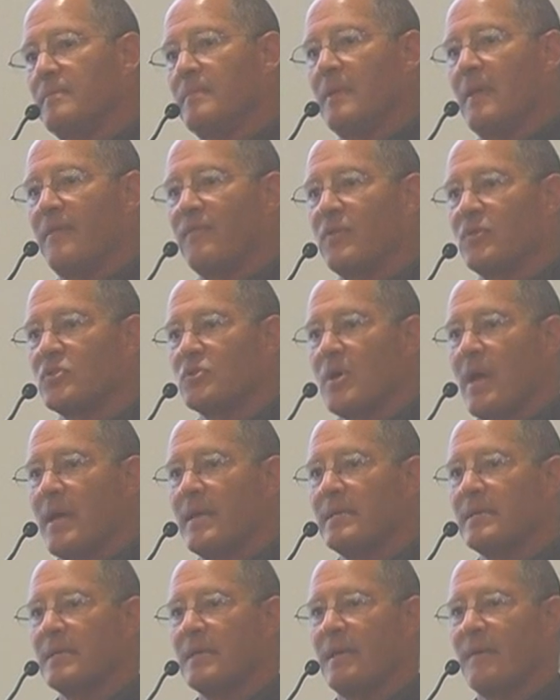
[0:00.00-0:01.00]
If
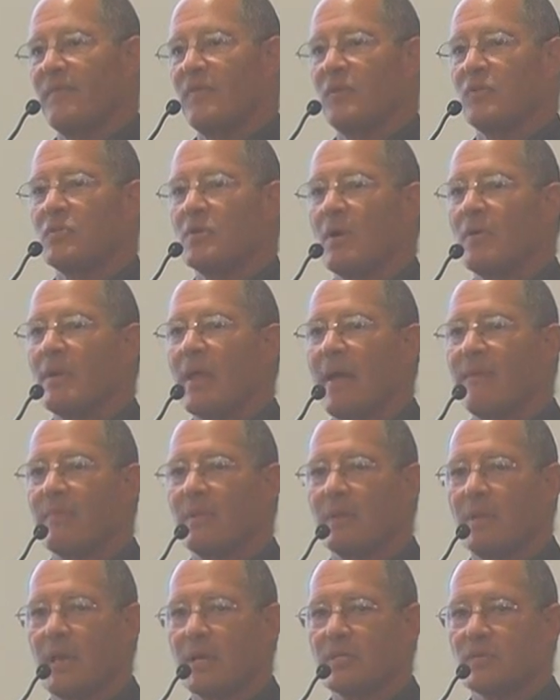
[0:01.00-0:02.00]
you don't have
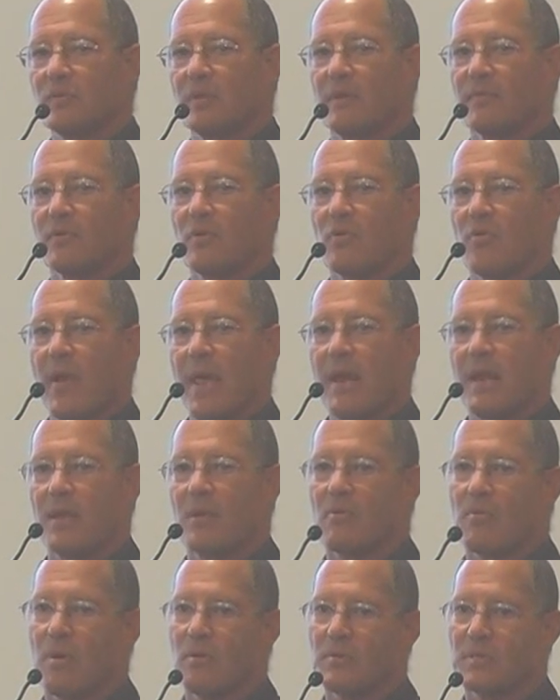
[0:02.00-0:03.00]
the luxury of creating
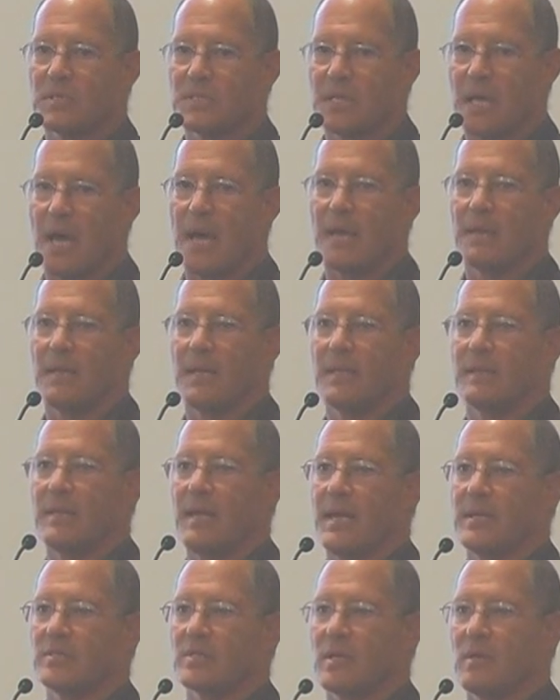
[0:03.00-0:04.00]
your own design
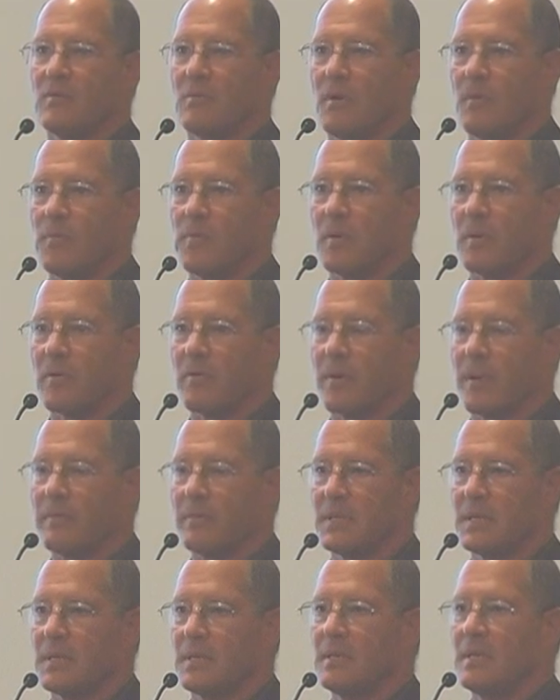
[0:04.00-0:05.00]
like the SQO
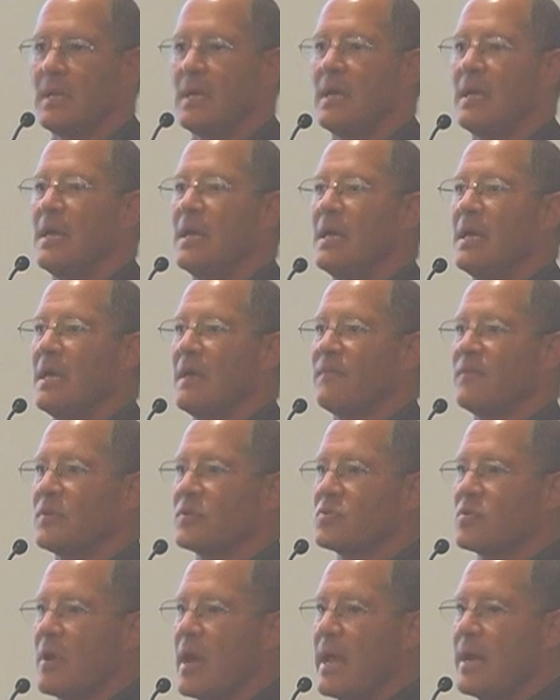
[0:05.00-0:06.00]
program did, if
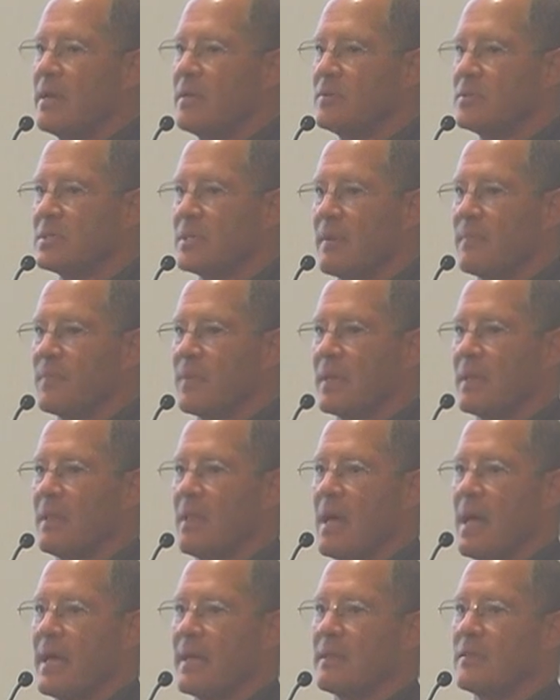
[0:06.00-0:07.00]
you're trying to do something
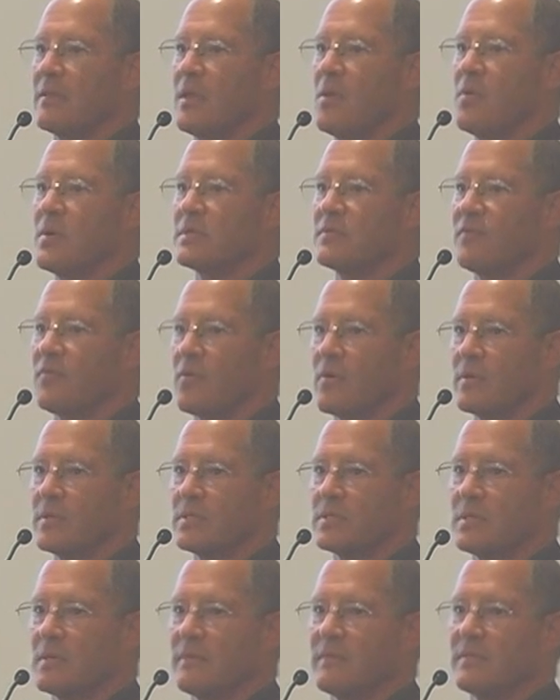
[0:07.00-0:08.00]
like the U.S.
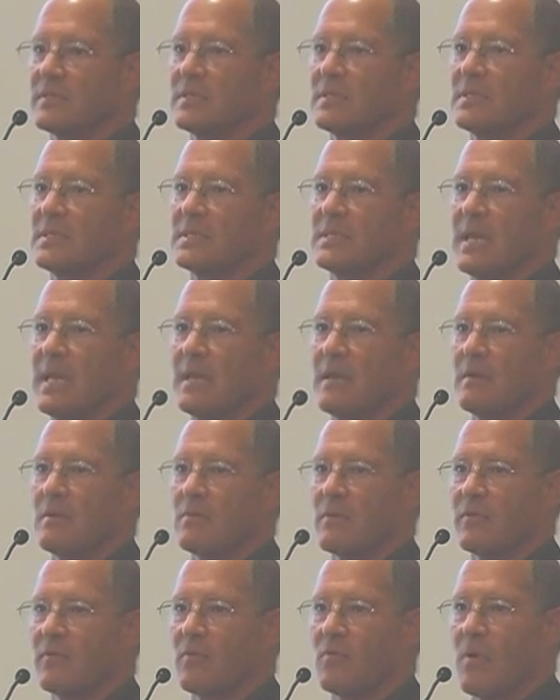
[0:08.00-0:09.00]
Forest Service and the San Diego
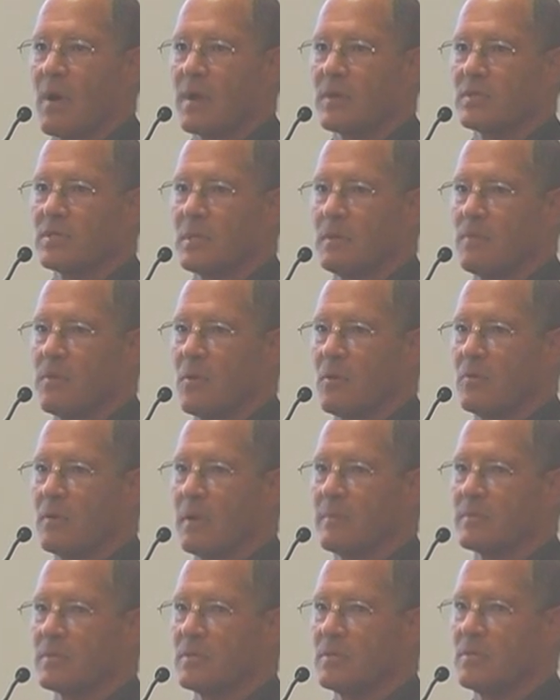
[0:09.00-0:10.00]
River watershed
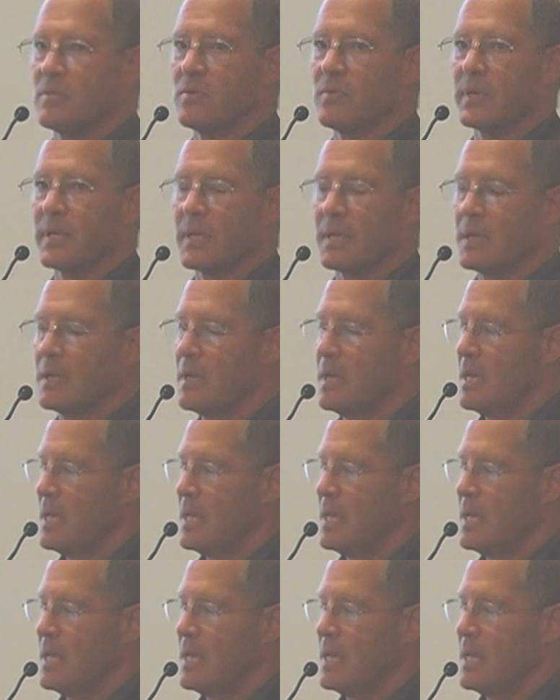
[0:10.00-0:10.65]
programs are doing,